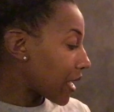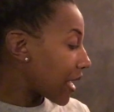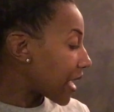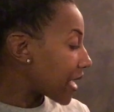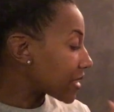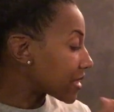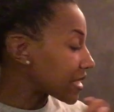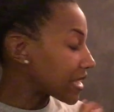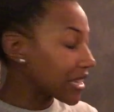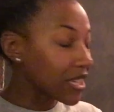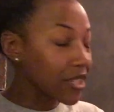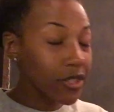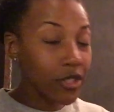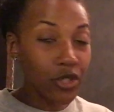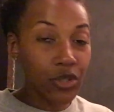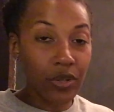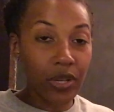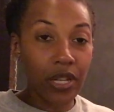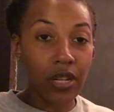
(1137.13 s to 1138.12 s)
and the
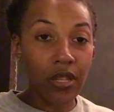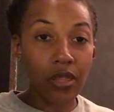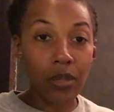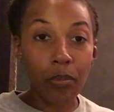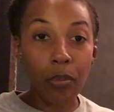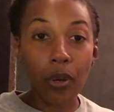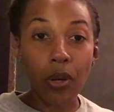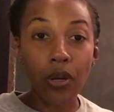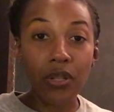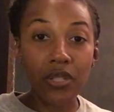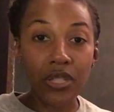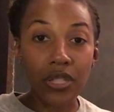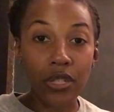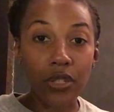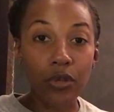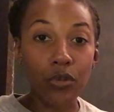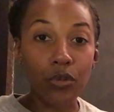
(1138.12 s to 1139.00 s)
illustrator, the person